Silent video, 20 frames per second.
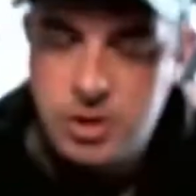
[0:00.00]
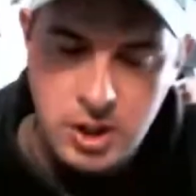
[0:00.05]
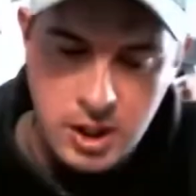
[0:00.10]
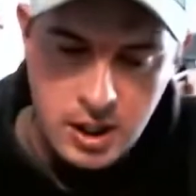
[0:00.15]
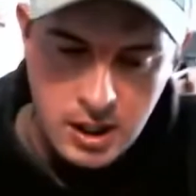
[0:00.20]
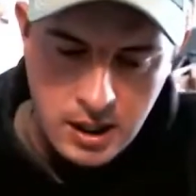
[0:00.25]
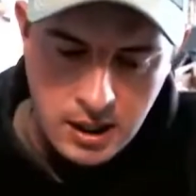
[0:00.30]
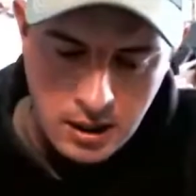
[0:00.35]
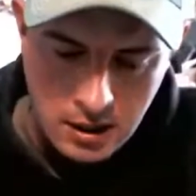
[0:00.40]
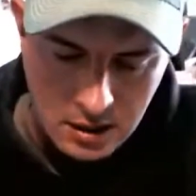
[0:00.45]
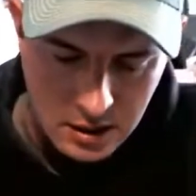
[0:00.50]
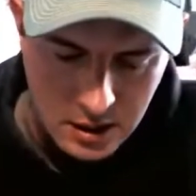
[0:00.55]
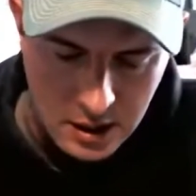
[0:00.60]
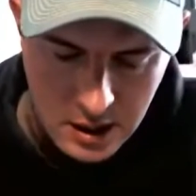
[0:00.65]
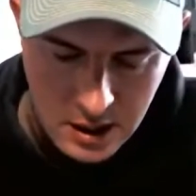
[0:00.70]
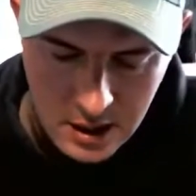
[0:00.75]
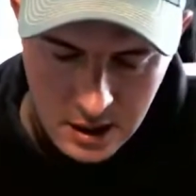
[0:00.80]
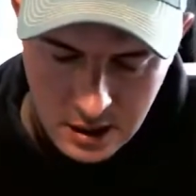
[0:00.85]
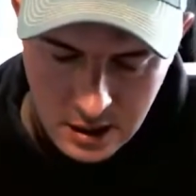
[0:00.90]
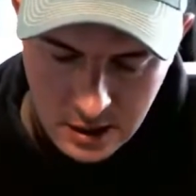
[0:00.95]
Jay
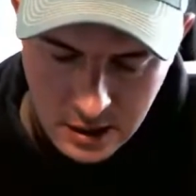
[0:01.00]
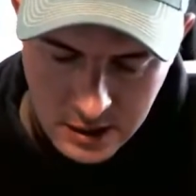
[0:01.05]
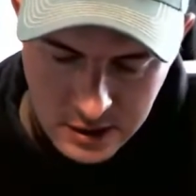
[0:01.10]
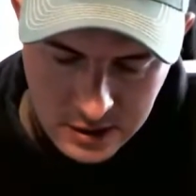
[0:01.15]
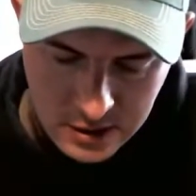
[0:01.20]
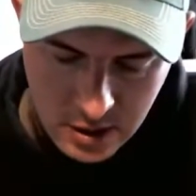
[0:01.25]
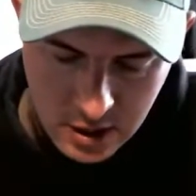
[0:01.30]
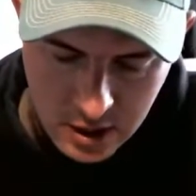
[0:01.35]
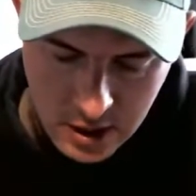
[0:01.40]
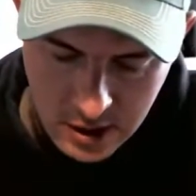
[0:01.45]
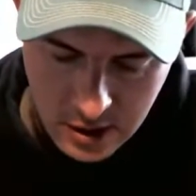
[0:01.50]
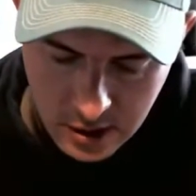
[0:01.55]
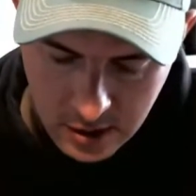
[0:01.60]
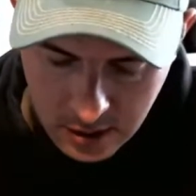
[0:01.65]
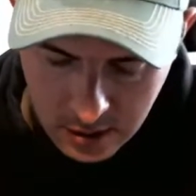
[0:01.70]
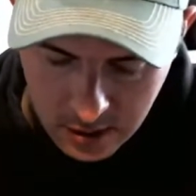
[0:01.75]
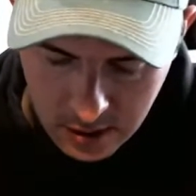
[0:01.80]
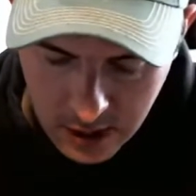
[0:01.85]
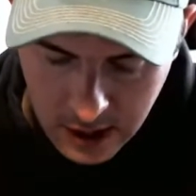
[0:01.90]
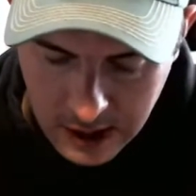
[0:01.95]
and his
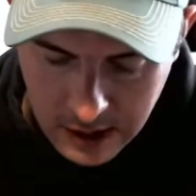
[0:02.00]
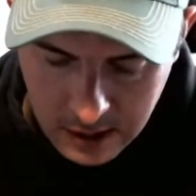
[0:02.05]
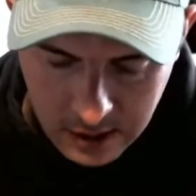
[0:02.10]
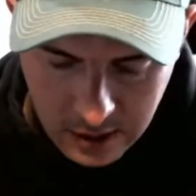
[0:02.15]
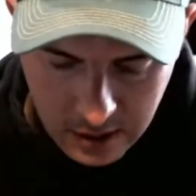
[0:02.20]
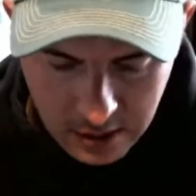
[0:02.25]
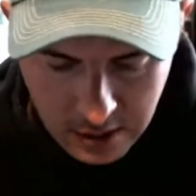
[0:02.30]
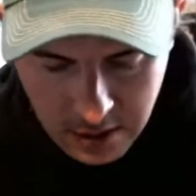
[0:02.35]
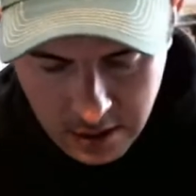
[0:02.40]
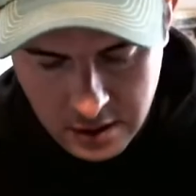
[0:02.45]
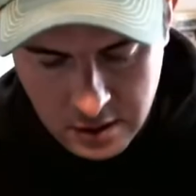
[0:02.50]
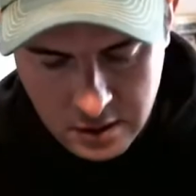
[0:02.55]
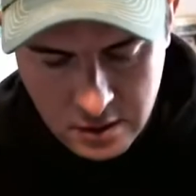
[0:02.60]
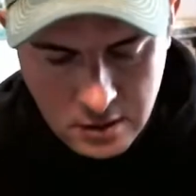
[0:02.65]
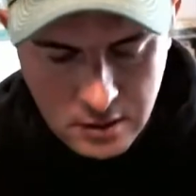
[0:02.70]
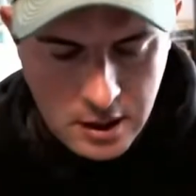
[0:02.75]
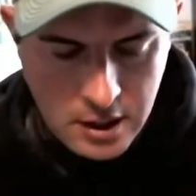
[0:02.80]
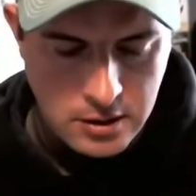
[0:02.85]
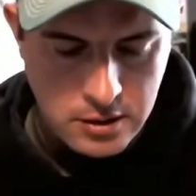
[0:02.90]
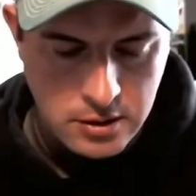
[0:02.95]
daughter, Haley.
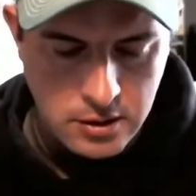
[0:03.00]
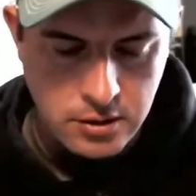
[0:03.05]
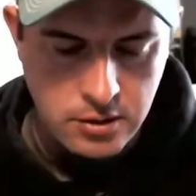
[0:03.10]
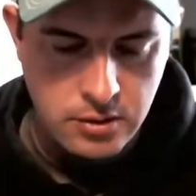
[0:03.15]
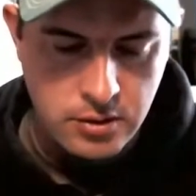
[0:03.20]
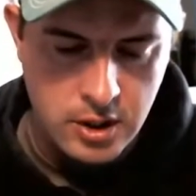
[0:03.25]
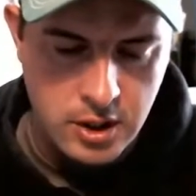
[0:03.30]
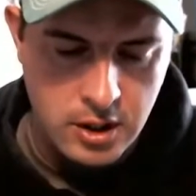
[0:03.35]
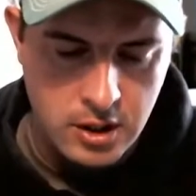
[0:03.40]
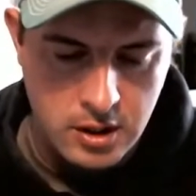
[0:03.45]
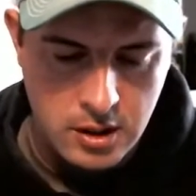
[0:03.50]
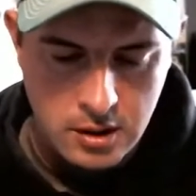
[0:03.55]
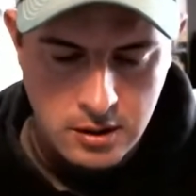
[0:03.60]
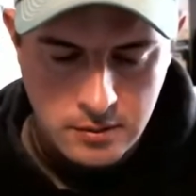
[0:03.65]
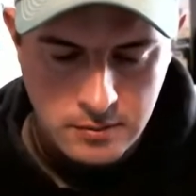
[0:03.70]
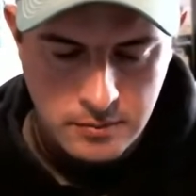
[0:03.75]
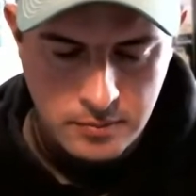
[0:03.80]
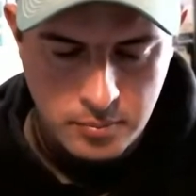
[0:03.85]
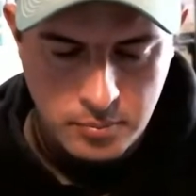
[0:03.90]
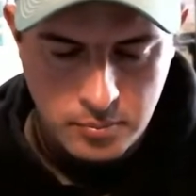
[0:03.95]
They do